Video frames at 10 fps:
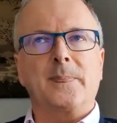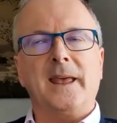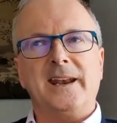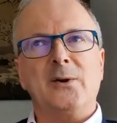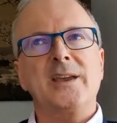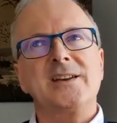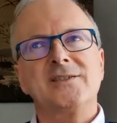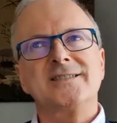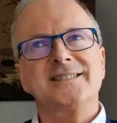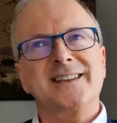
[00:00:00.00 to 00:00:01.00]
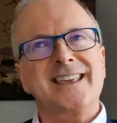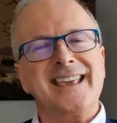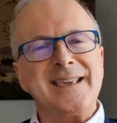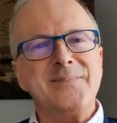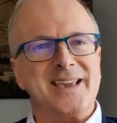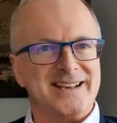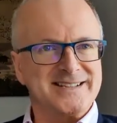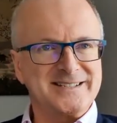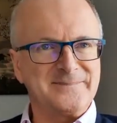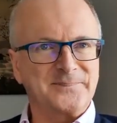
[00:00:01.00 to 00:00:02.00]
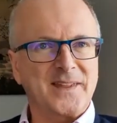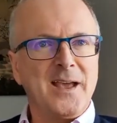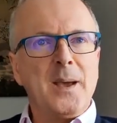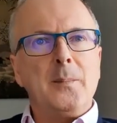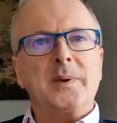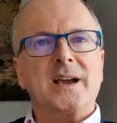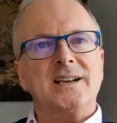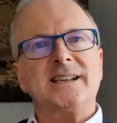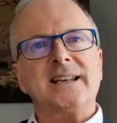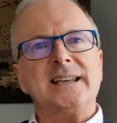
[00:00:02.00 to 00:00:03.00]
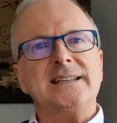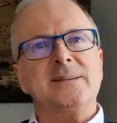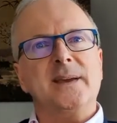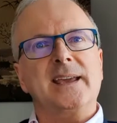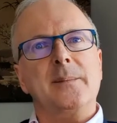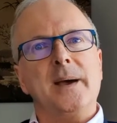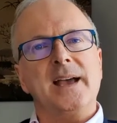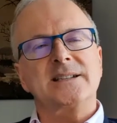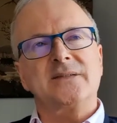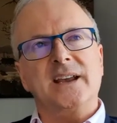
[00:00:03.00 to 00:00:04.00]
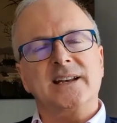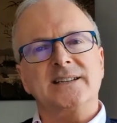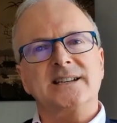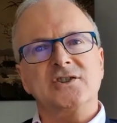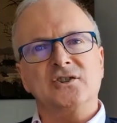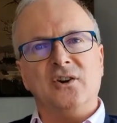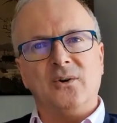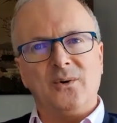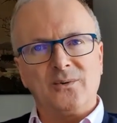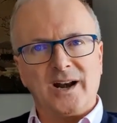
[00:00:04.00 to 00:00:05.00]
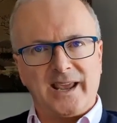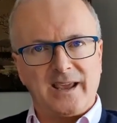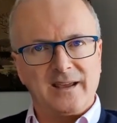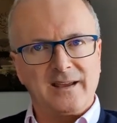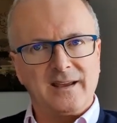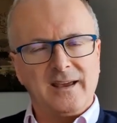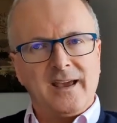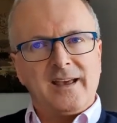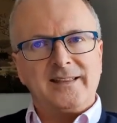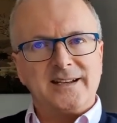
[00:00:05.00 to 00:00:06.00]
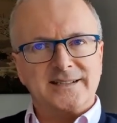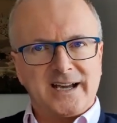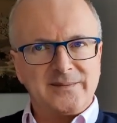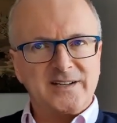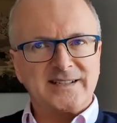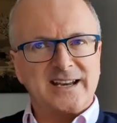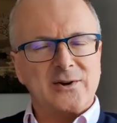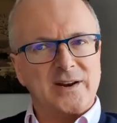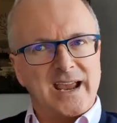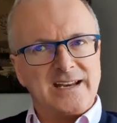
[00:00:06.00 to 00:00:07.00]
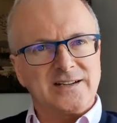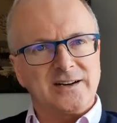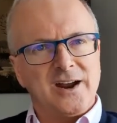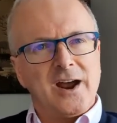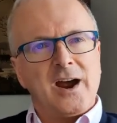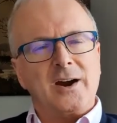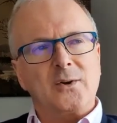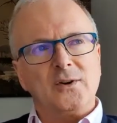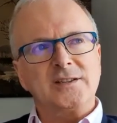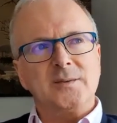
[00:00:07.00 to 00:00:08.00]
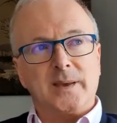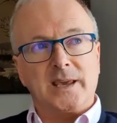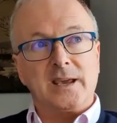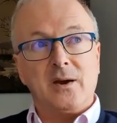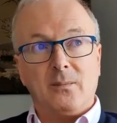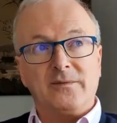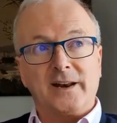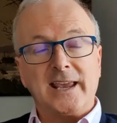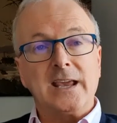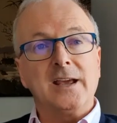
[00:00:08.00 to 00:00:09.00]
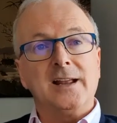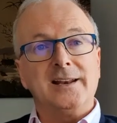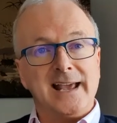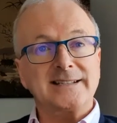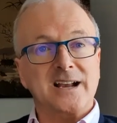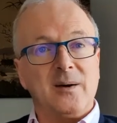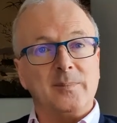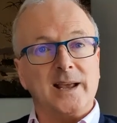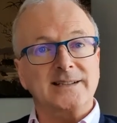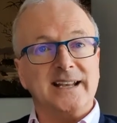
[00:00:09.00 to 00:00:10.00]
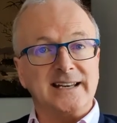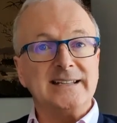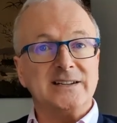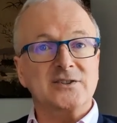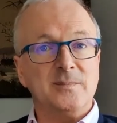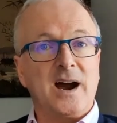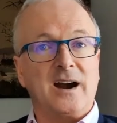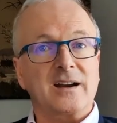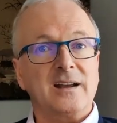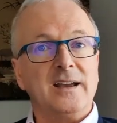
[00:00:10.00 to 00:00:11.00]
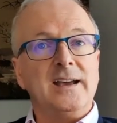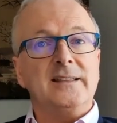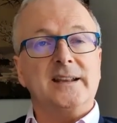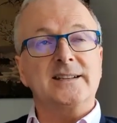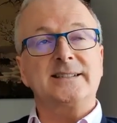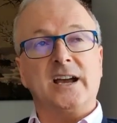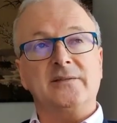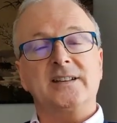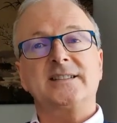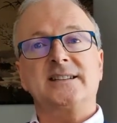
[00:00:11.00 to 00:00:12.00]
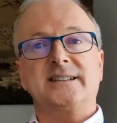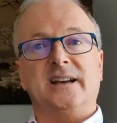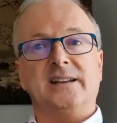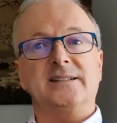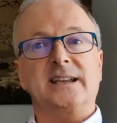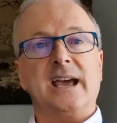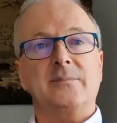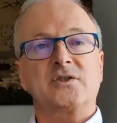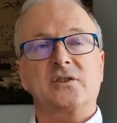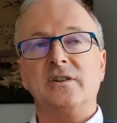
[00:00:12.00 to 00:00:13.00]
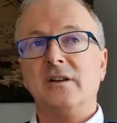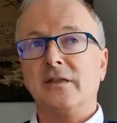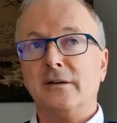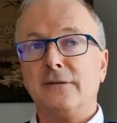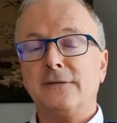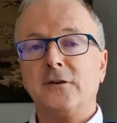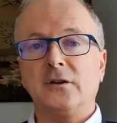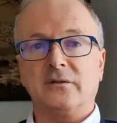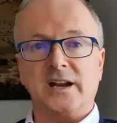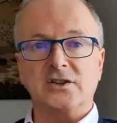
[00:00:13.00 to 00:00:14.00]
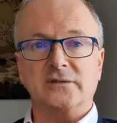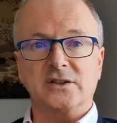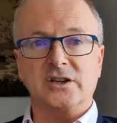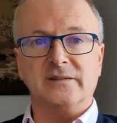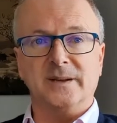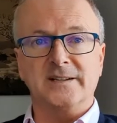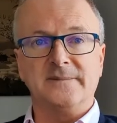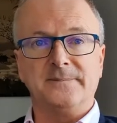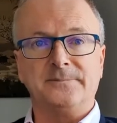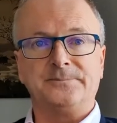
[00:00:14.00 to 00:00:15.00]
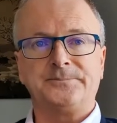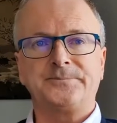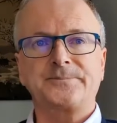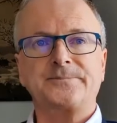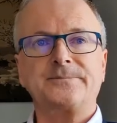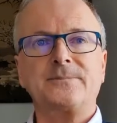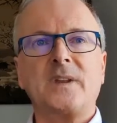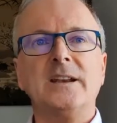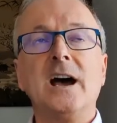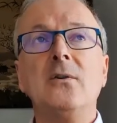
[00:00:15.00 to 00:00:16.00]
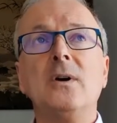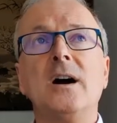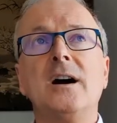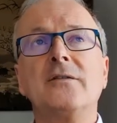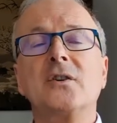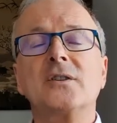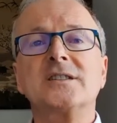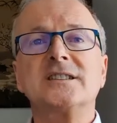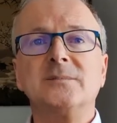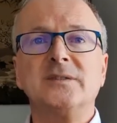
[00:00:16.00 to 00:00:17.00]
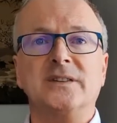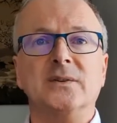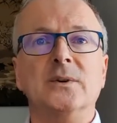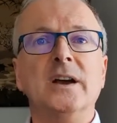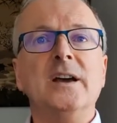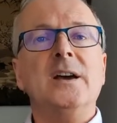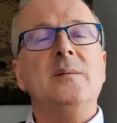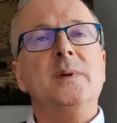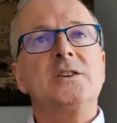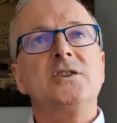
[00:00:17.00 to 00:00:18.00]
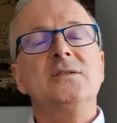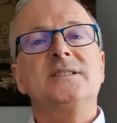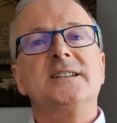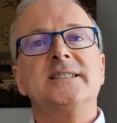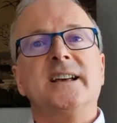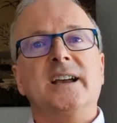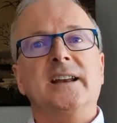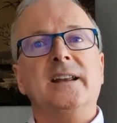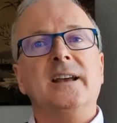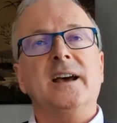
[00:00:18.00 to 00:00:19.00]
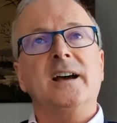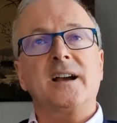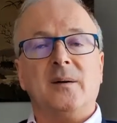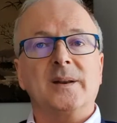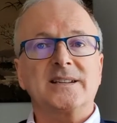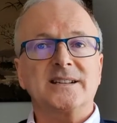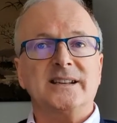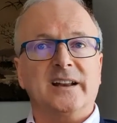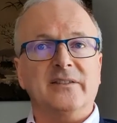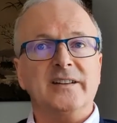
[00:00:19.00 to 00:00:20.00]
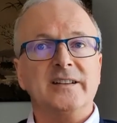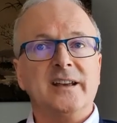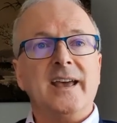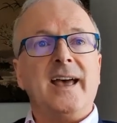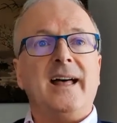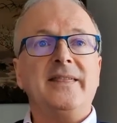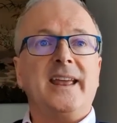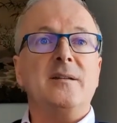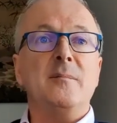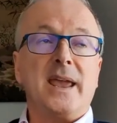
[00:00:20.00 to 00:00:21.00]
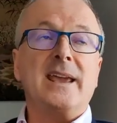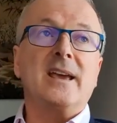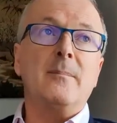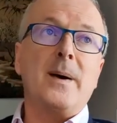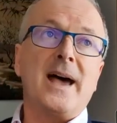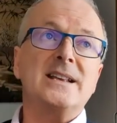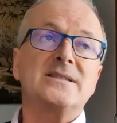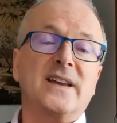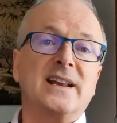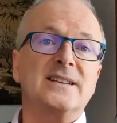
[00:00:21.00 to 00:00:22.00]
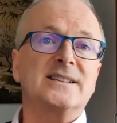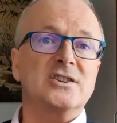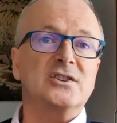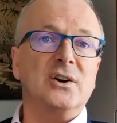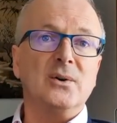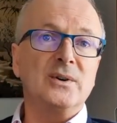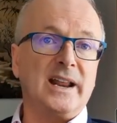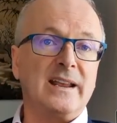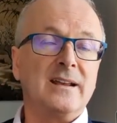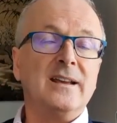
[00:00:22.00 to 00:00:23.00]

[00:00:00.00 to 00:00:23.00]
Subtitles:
And now here's the key piece. Because I need to make a pass-fail decision only, the assignments I create are going to be, hopefully, less complex and easier to mark than assignments designed to capture the full range of achievement. Now, of course, some of you may choose to design a complex assignment and then make a pass-fail decision only.